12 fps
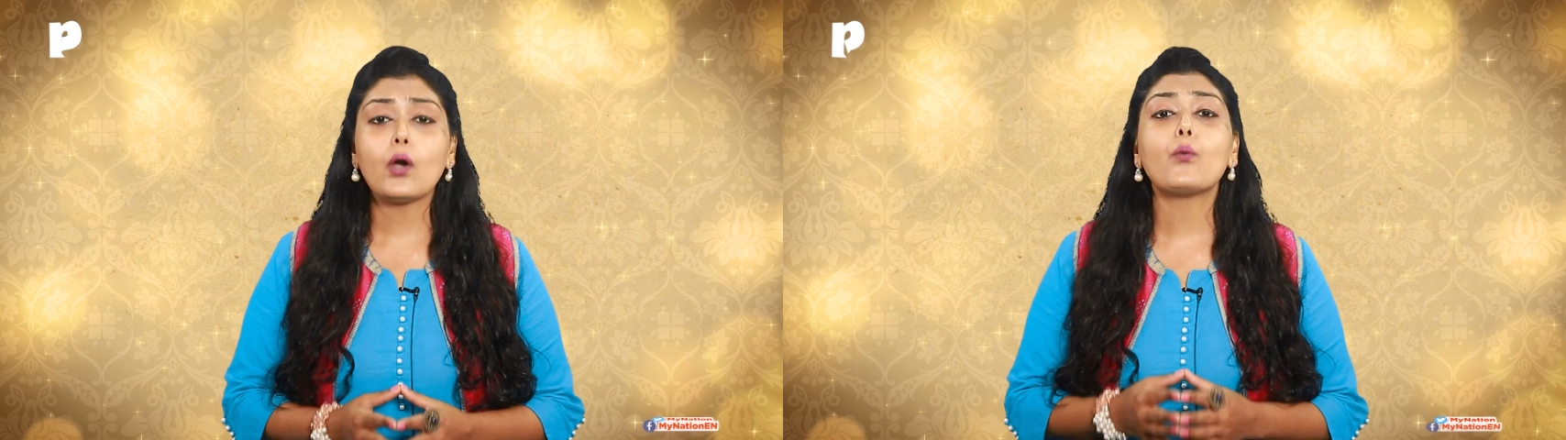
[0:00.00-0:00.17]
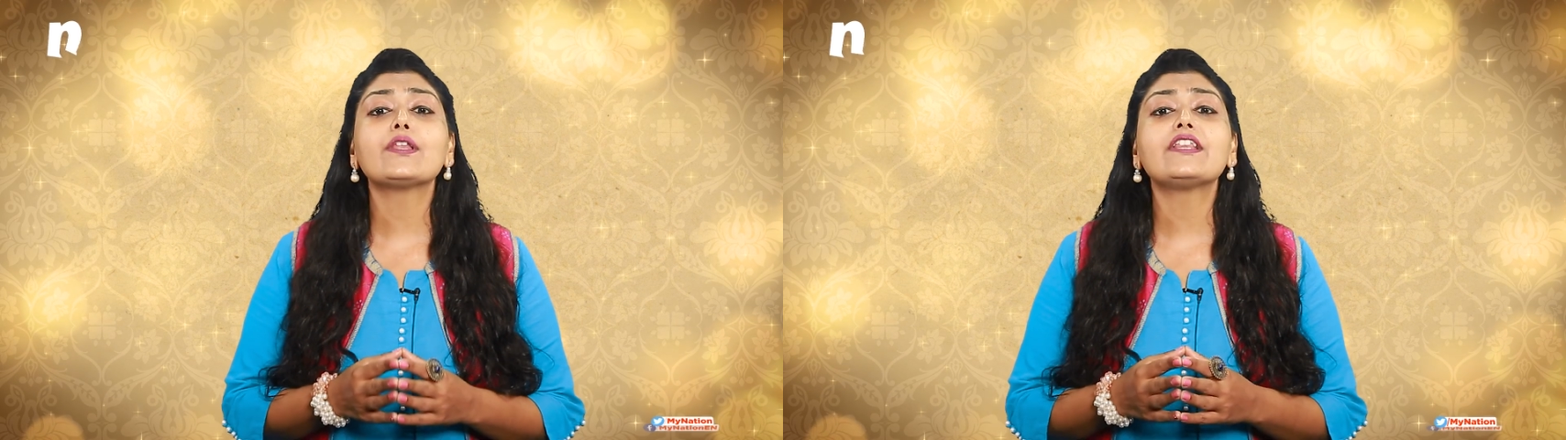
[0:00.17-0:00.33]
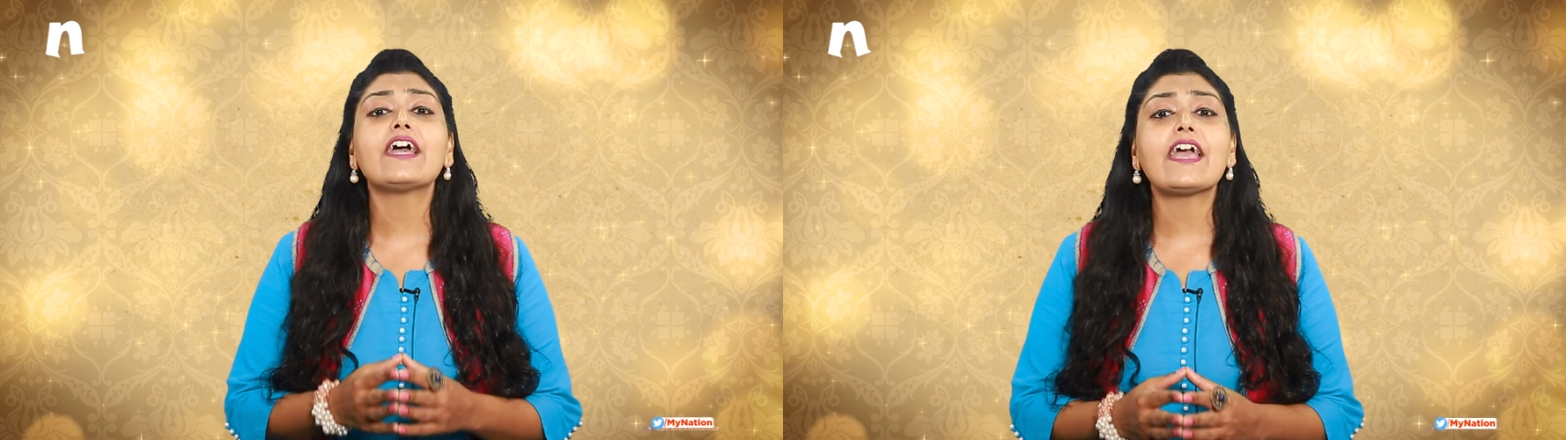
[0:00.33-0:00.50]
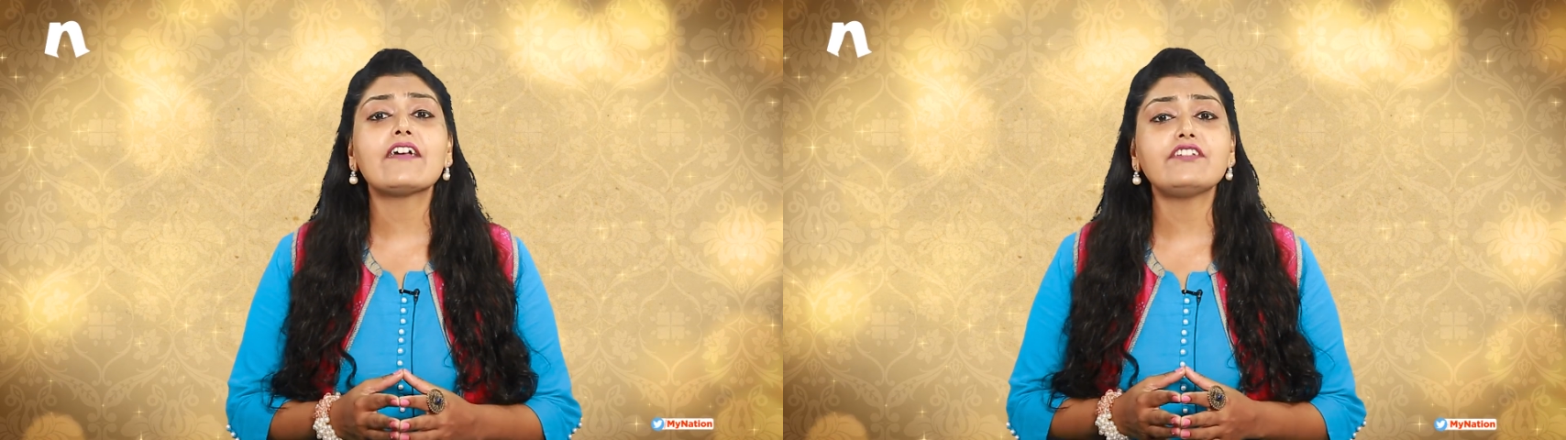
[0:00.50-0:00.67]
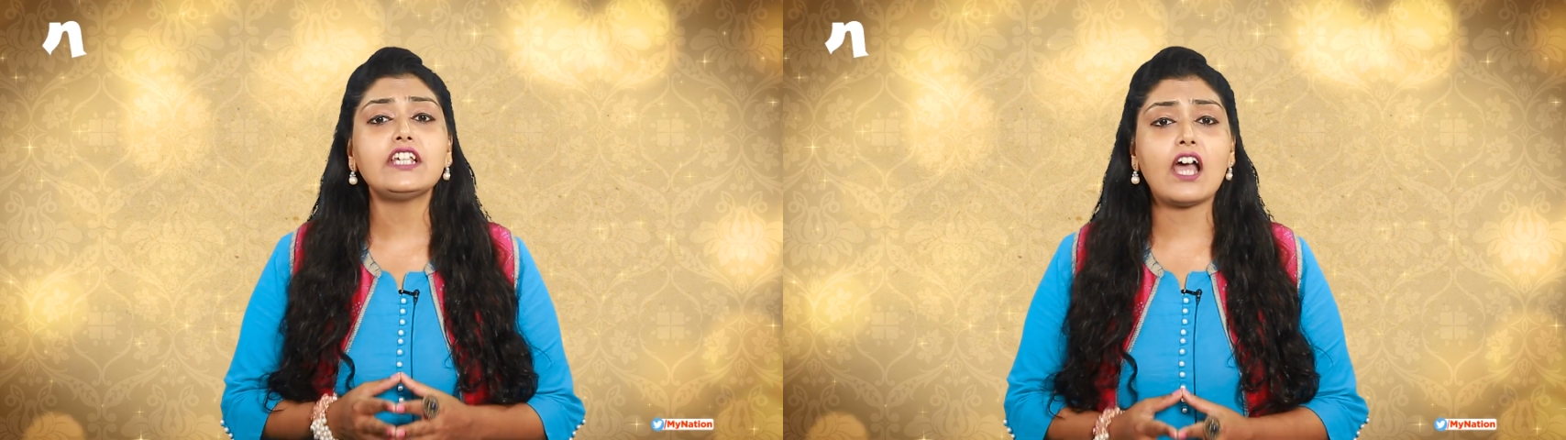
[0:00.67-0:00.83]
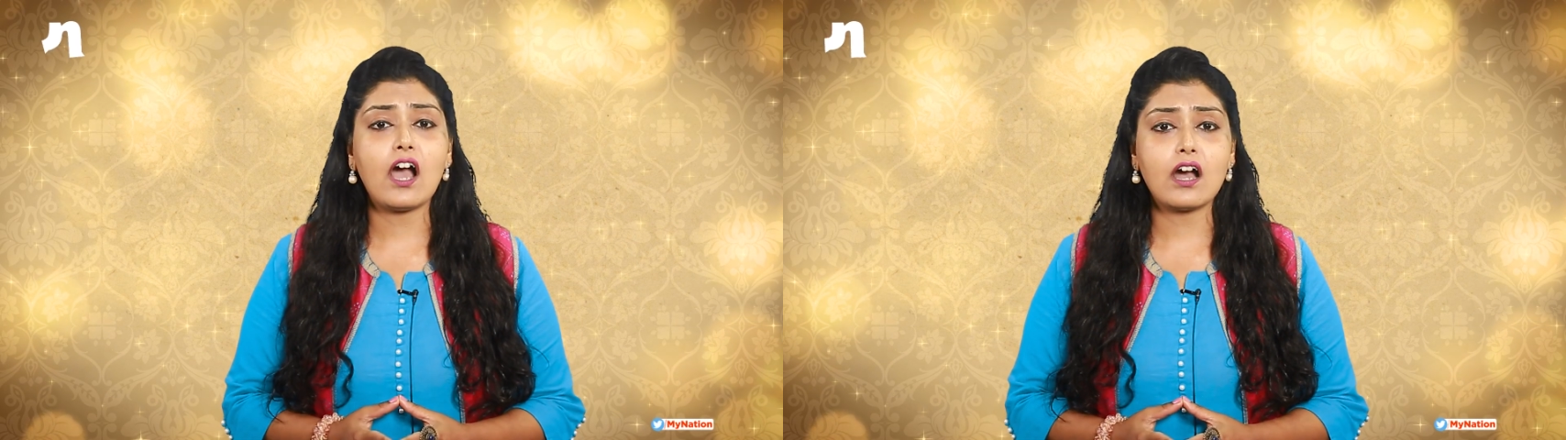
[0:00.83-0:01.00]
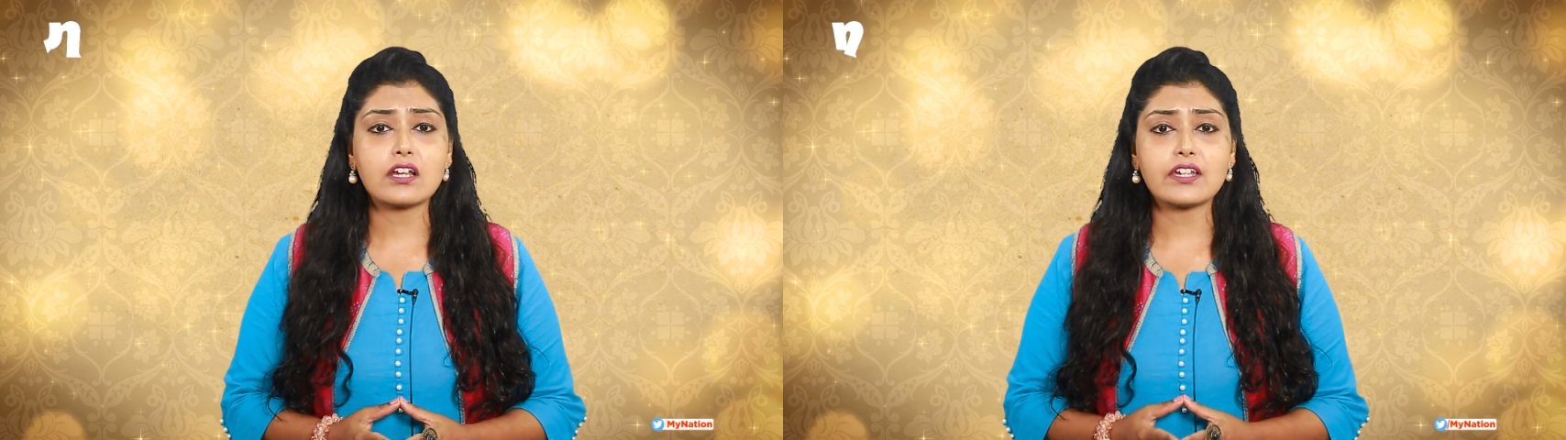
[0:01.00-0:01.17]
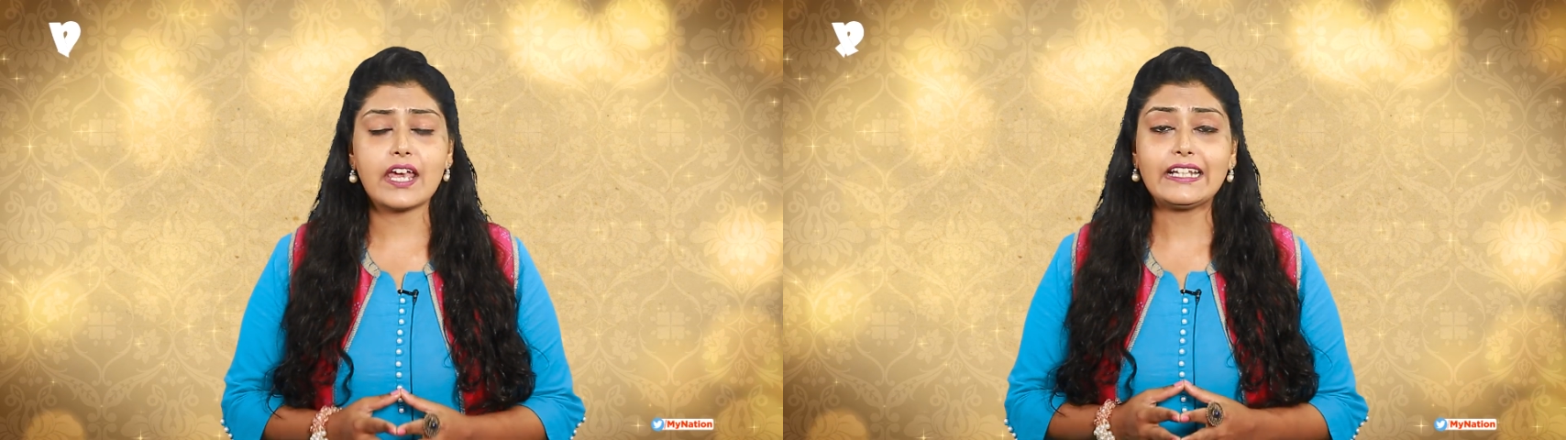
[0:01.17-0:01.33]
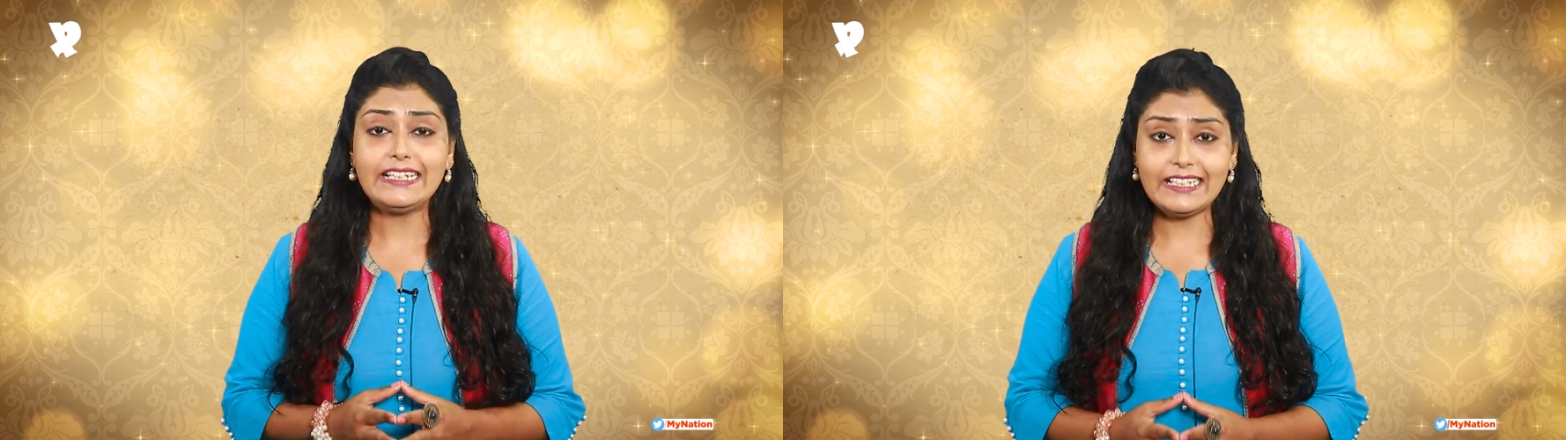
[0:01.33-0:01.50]
with a heavy heart,
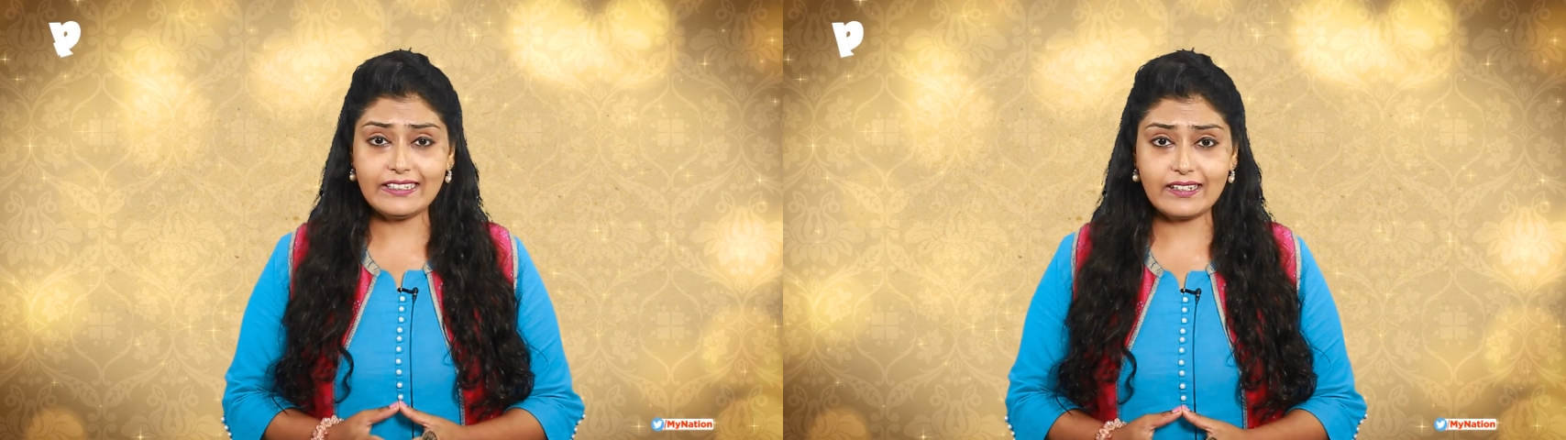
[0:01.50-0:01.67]
and he